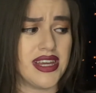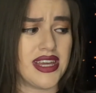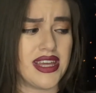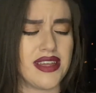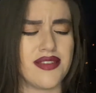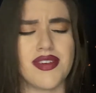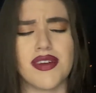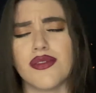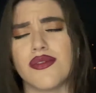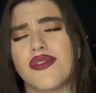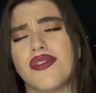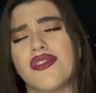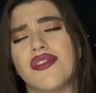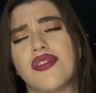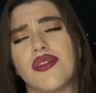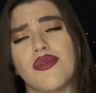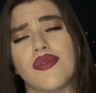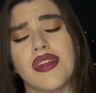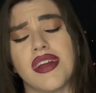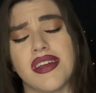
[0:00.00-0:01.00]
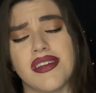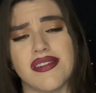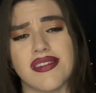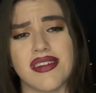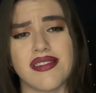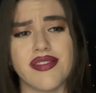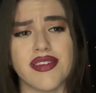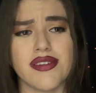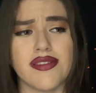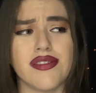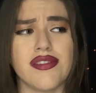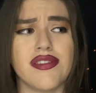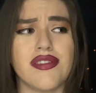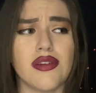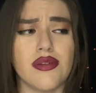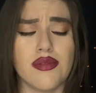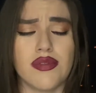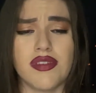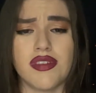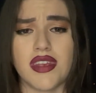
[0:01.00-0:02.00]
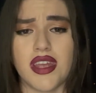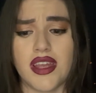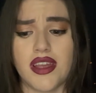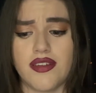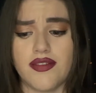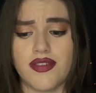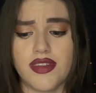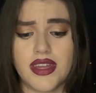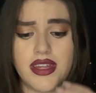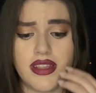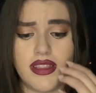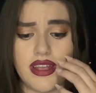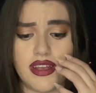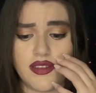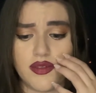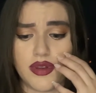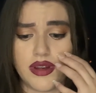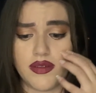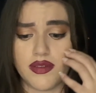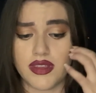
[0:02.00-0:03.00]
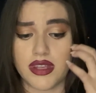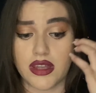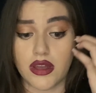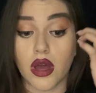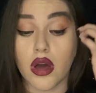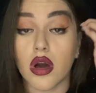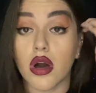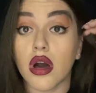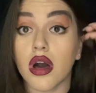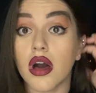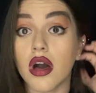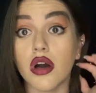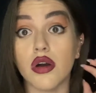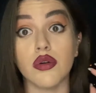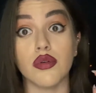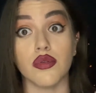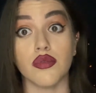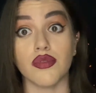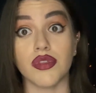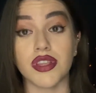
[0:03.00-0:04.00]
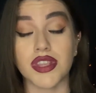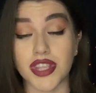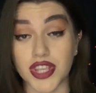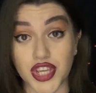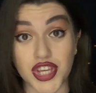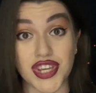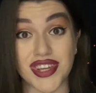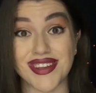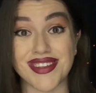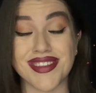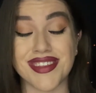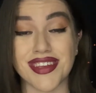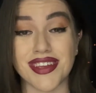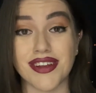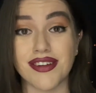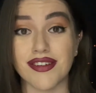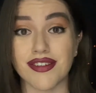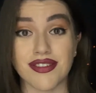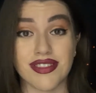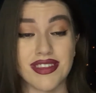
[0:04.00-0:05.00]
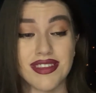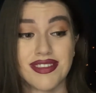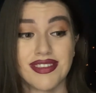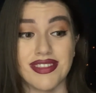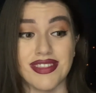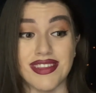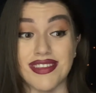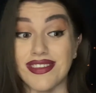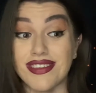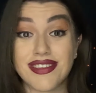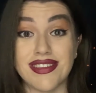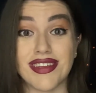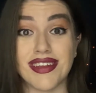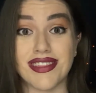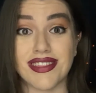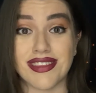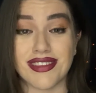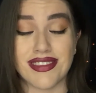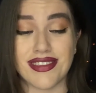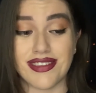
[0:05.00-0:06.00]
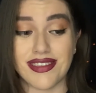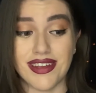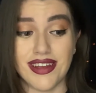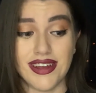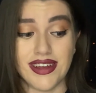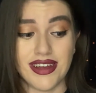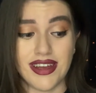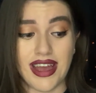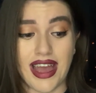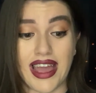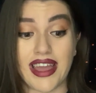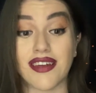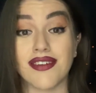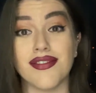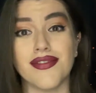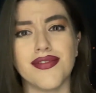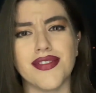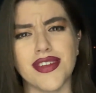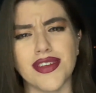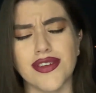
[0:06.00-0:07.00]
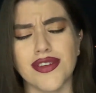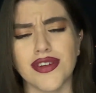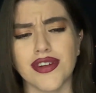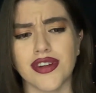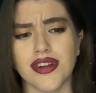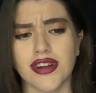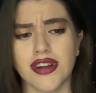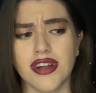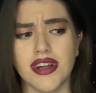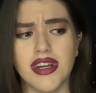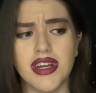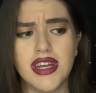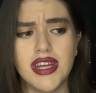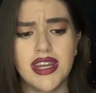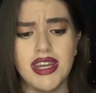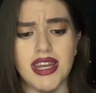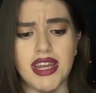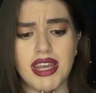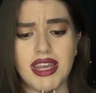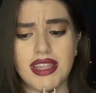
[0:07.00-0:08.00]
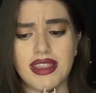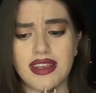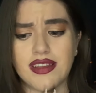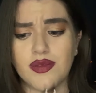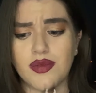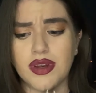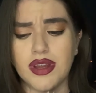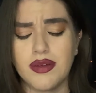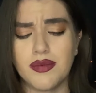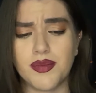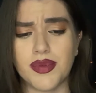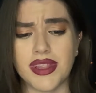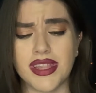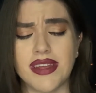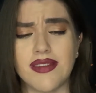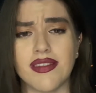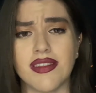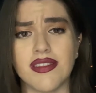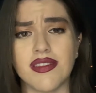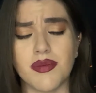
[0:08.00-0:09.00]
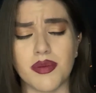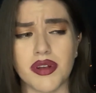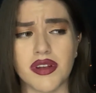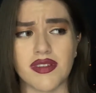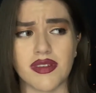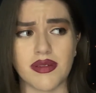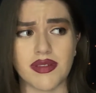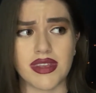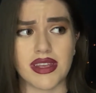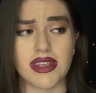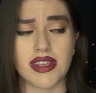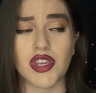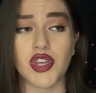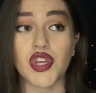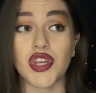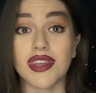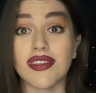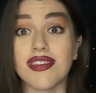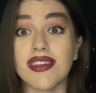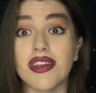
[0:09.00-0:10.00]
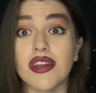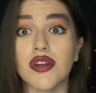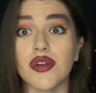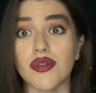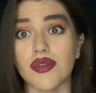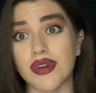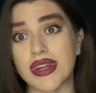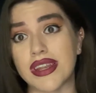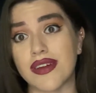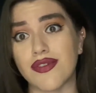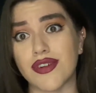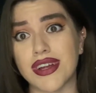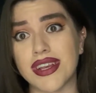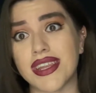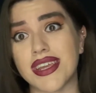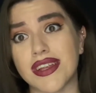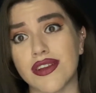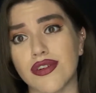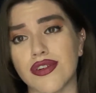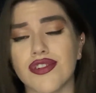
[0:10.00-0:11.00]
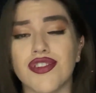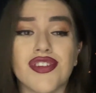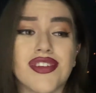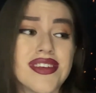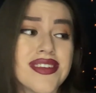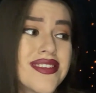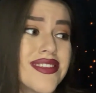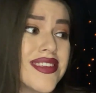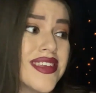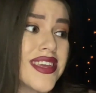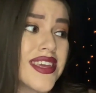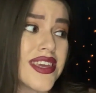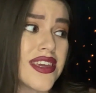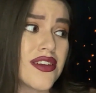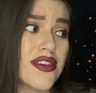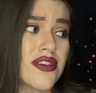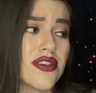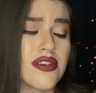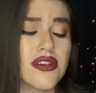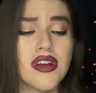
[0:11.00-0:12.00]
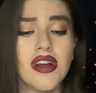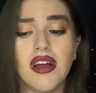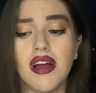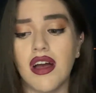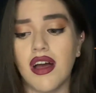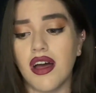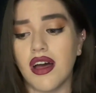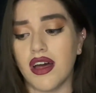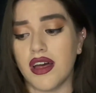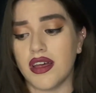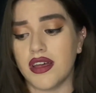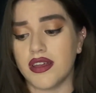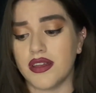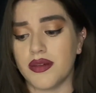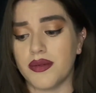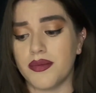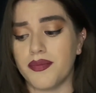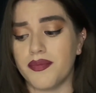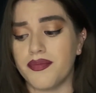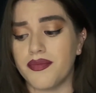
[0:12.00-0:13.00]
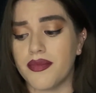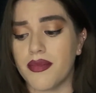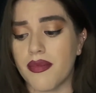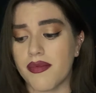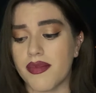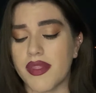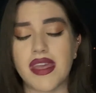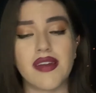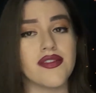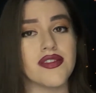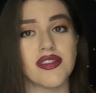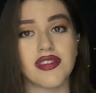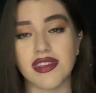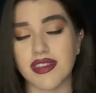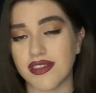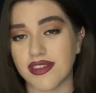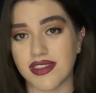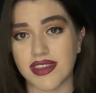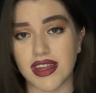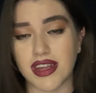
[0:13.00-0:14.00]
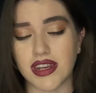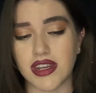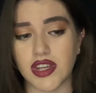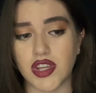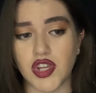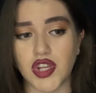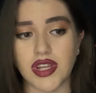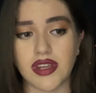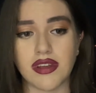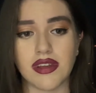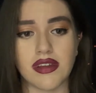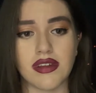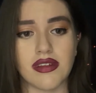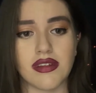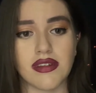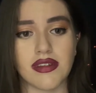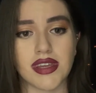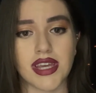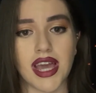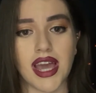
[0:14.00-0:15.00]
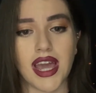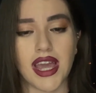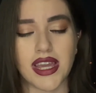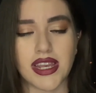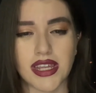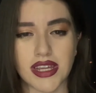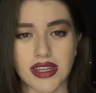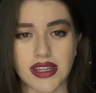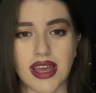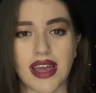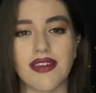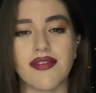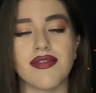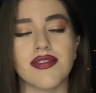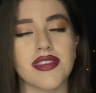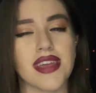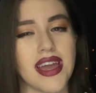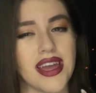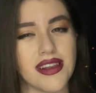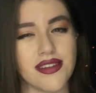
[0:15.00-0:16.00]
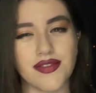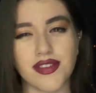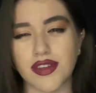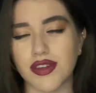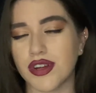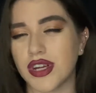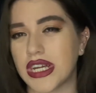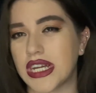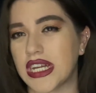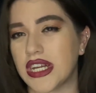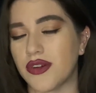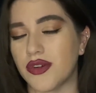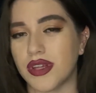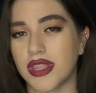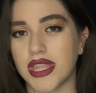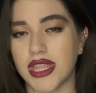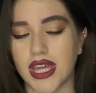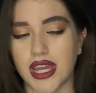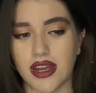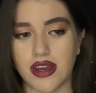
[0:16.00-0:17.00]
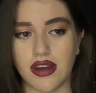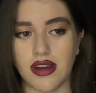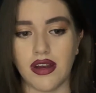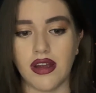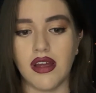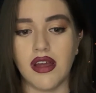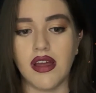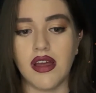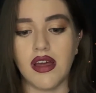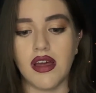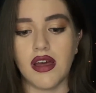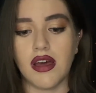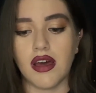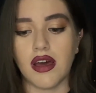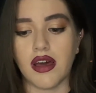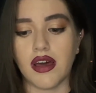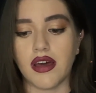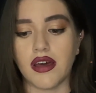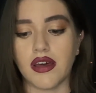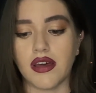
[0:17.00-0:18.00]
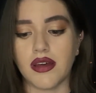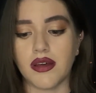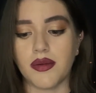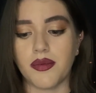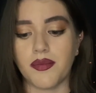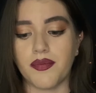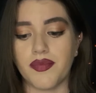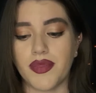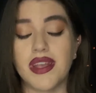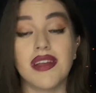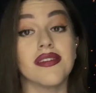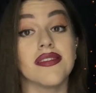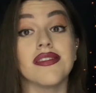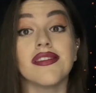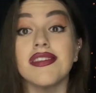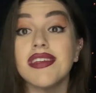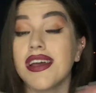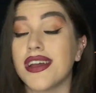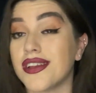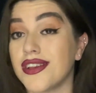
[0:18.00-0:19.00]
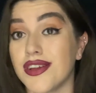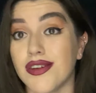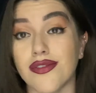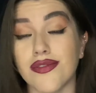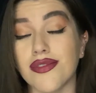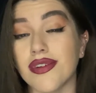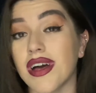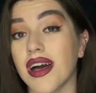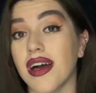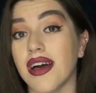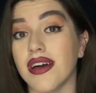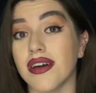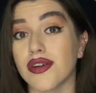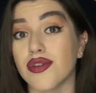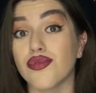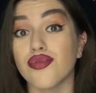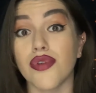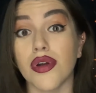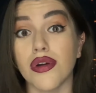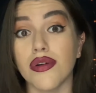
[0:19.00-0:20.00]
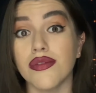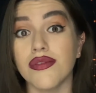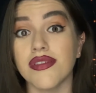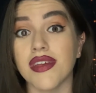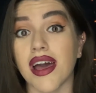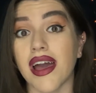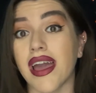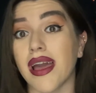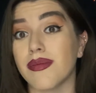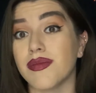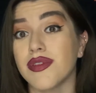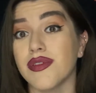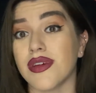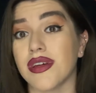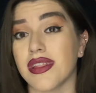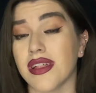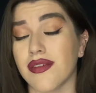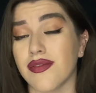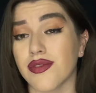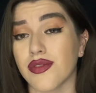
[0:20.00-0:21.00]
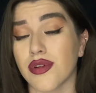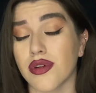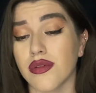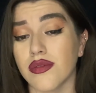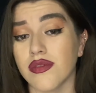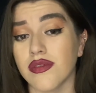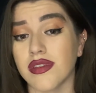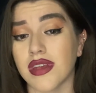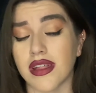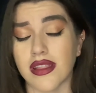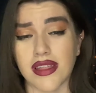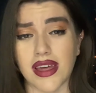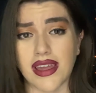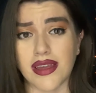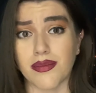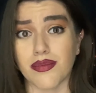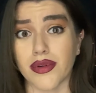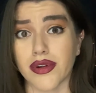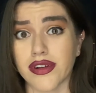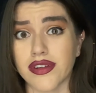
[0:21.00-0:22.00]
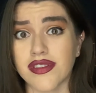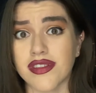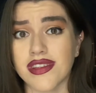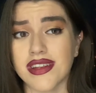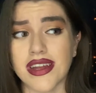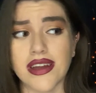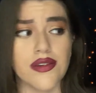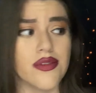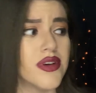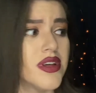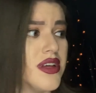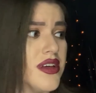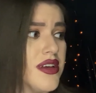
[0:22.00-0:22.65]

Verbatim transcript: it felt so nice. I felt so safe, and that's when I was like, oh, she's here. This, this is it. This is. I could feel her, and that's when I believed in spirits. I was like, she's here. Whenever I need her, she is here. Um, ever since then, she kind of, I kind of feel her here and there. Um, side note, uh, crows. I absolutely love crows. I like birds now,